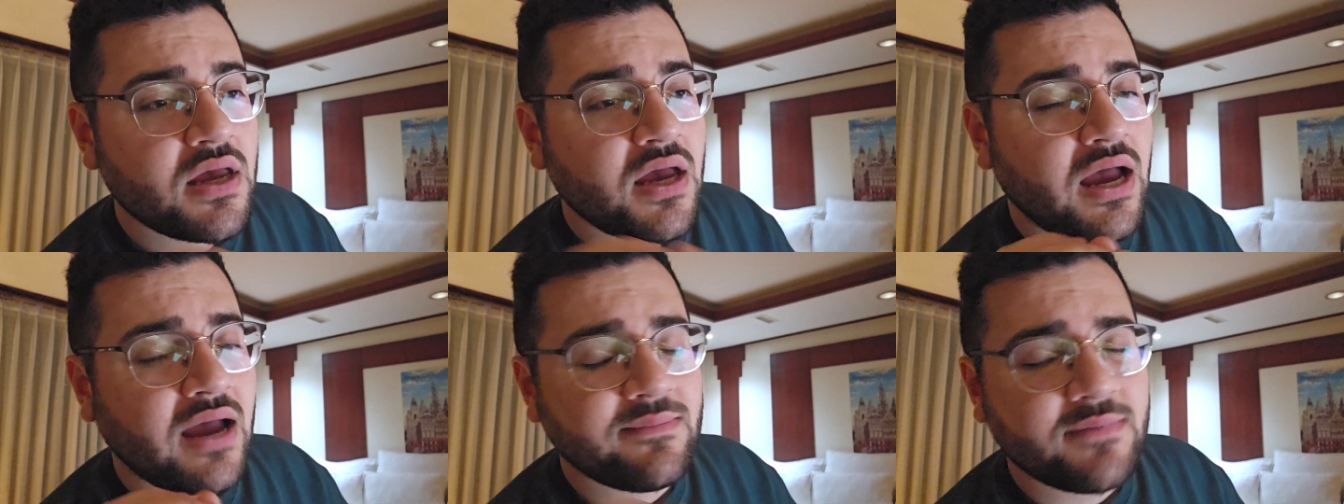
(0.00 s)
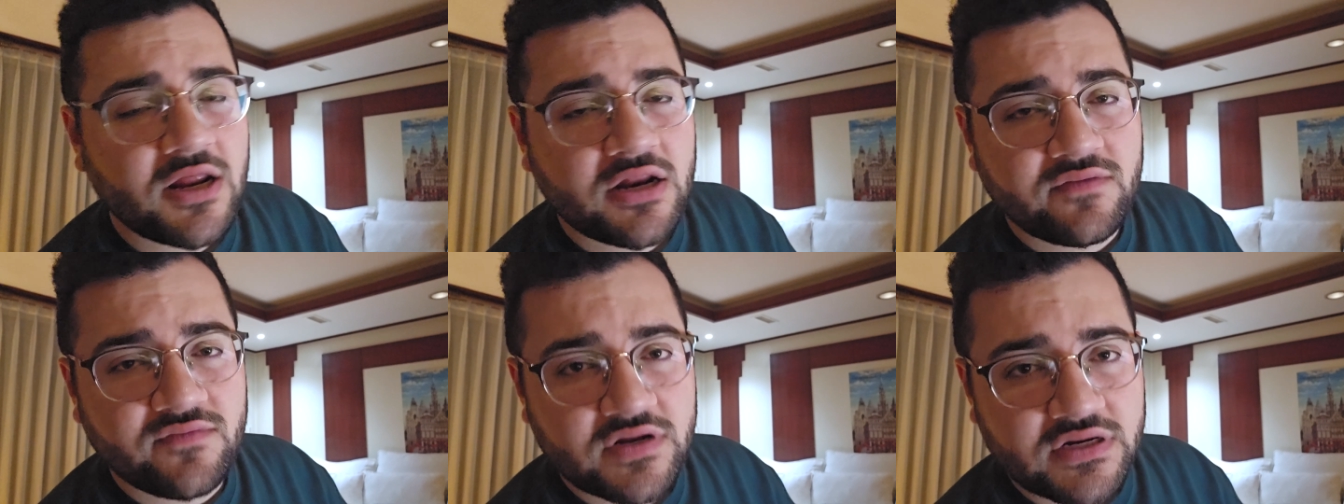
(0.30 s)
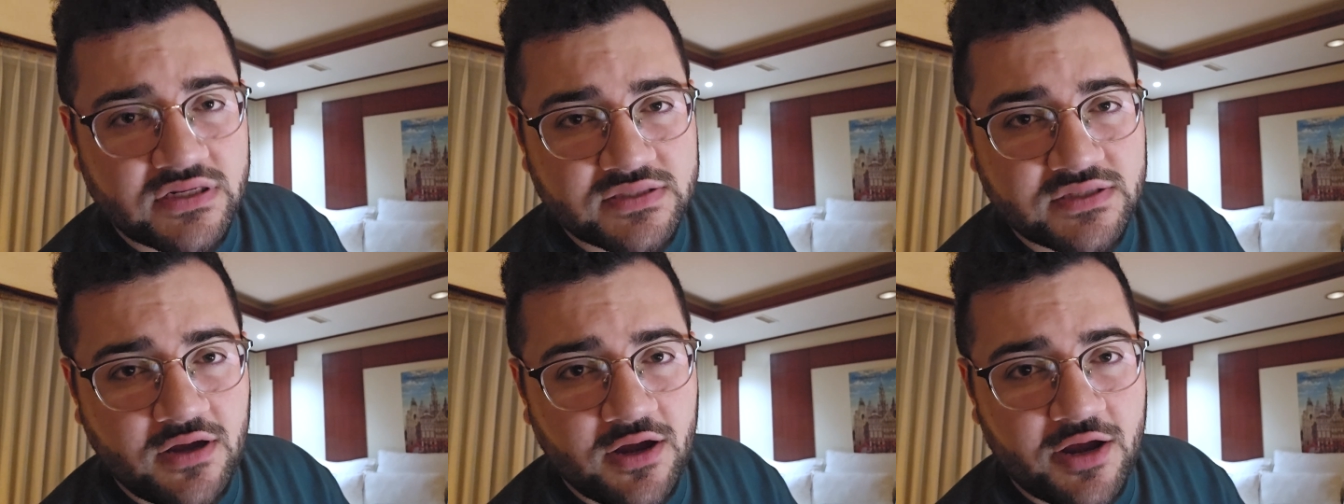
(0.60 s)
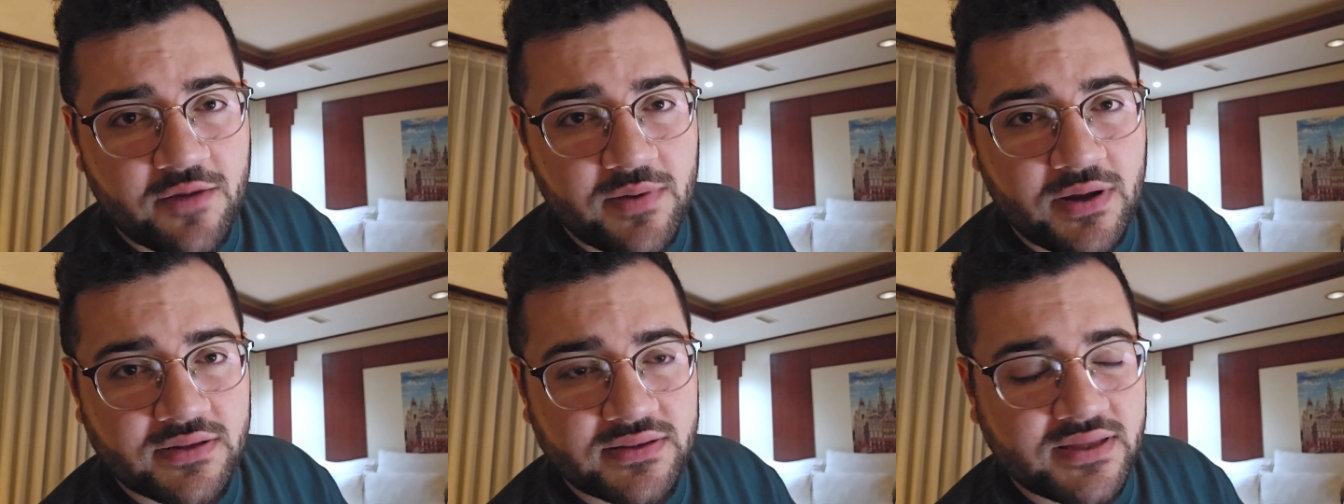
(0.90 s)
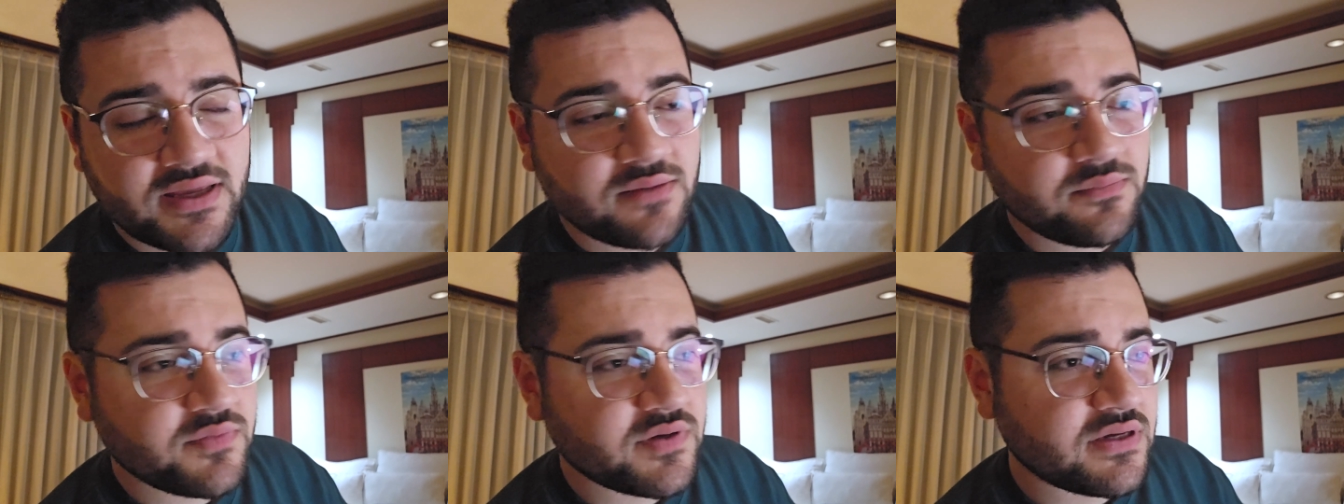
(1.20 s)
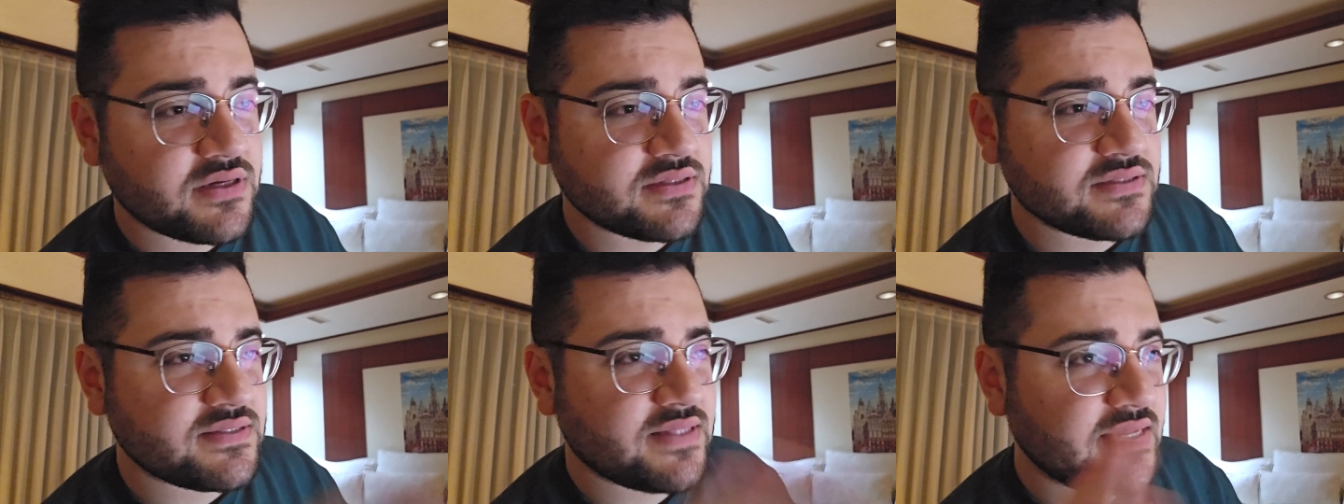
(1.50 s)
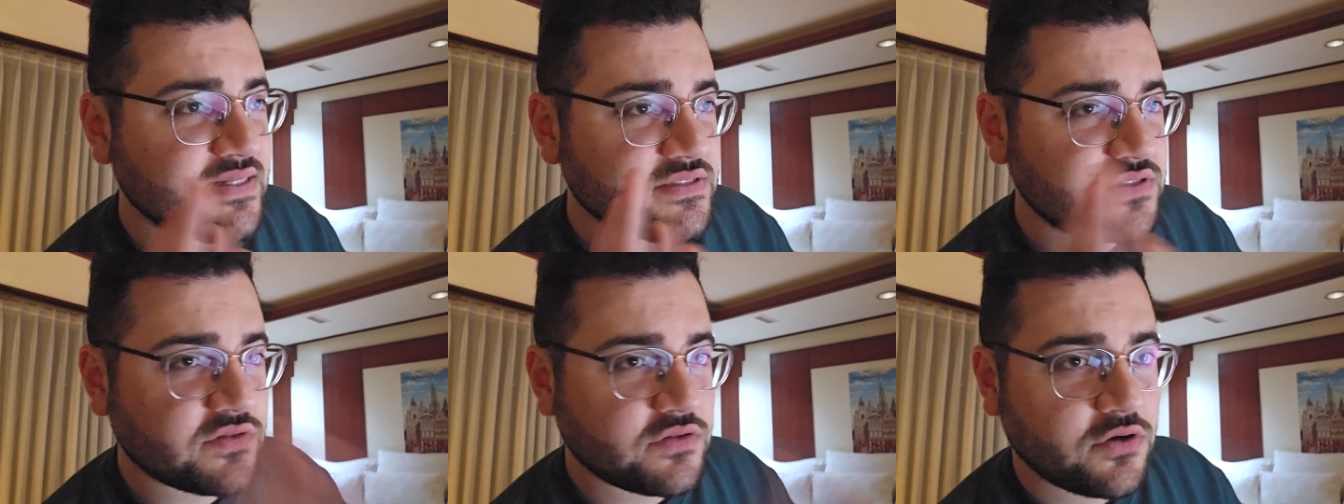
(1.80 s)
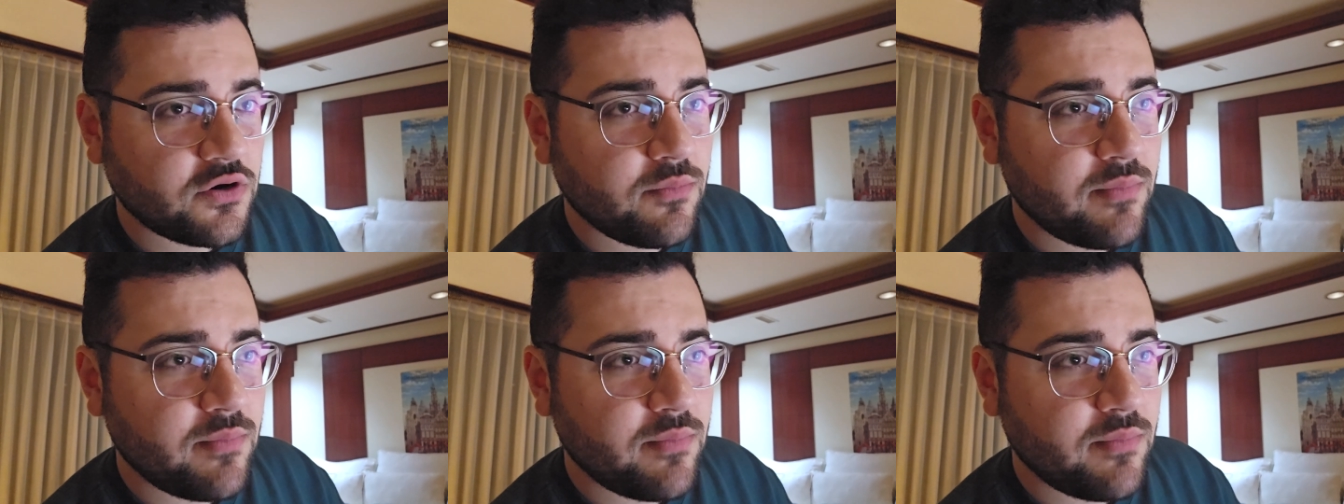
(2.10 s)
I'm not even going to talk about that because that's their